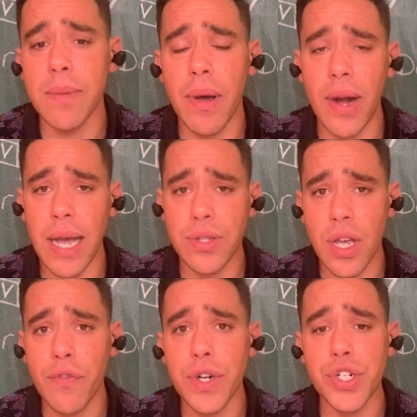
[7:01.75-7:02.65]
about how
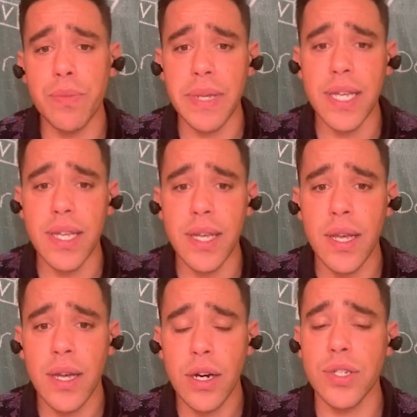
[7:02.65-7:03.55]
software
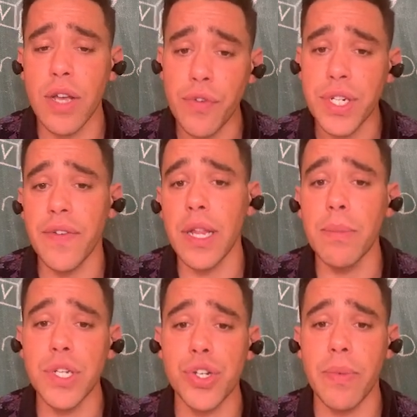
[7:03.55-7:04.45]

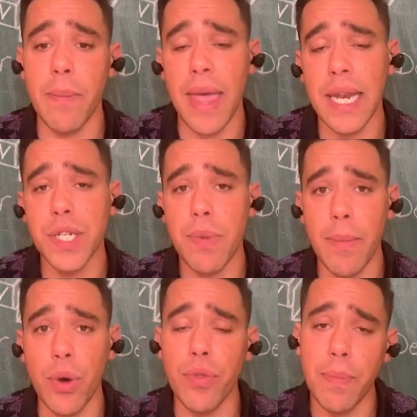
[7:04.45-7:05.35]
development should be managed by
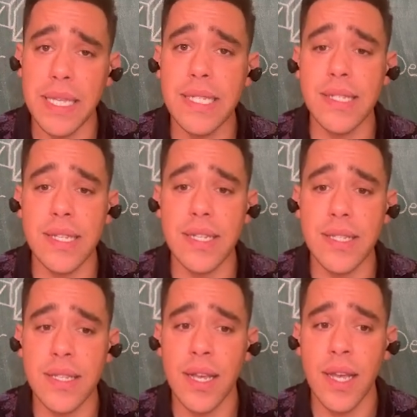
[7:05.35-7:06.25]
both
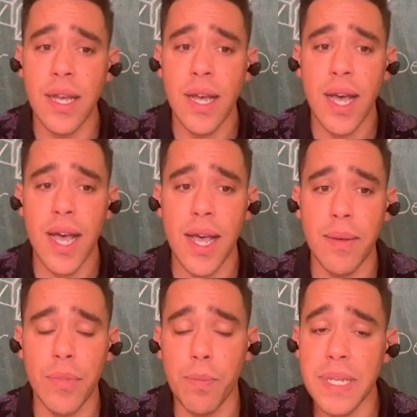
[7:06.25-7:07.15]
businesses
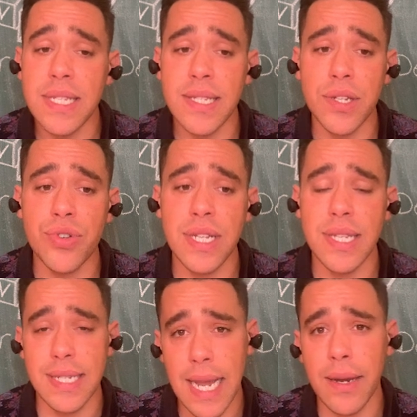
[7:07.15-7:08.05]
or business interests
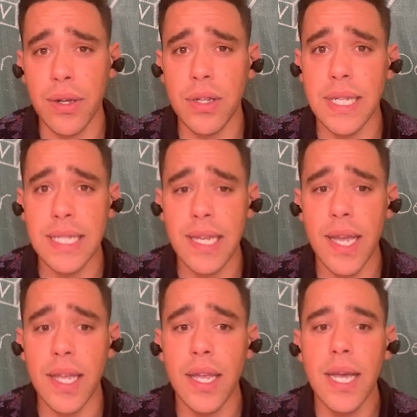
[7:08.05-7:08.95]
and technical
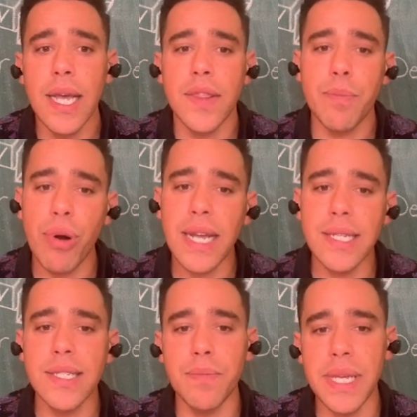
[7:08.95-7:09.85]
insight, the
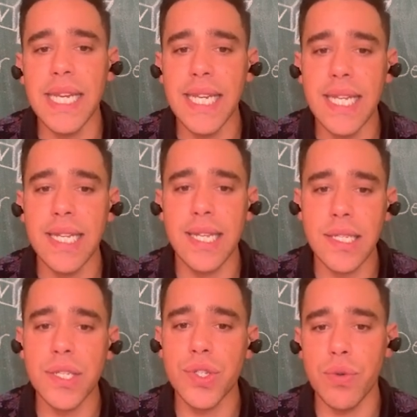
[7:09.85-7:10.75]
practice of BDD does
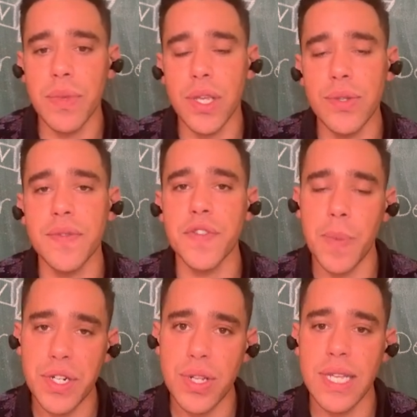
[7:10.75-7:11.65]
assume the use of
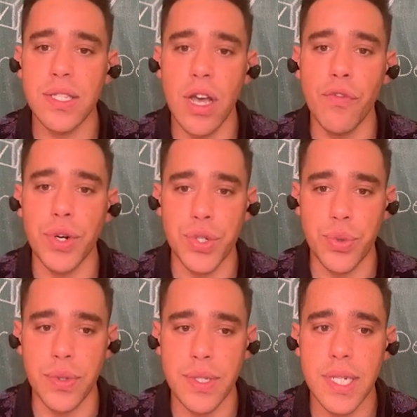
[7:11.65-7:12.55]
specialized software
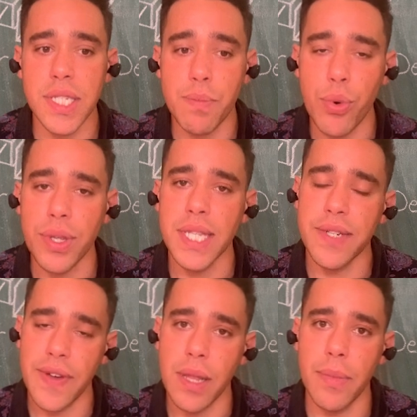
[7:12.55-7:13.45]
tools to support the
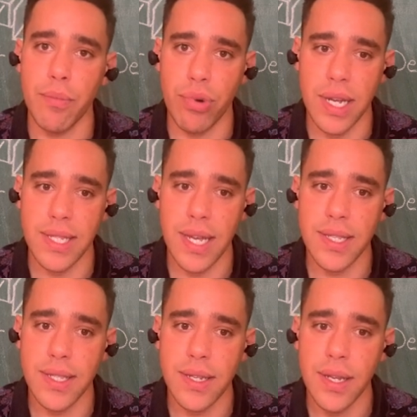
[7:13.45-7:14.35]
development
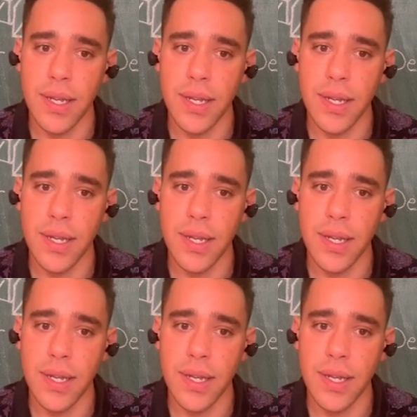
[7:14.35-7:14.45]
process.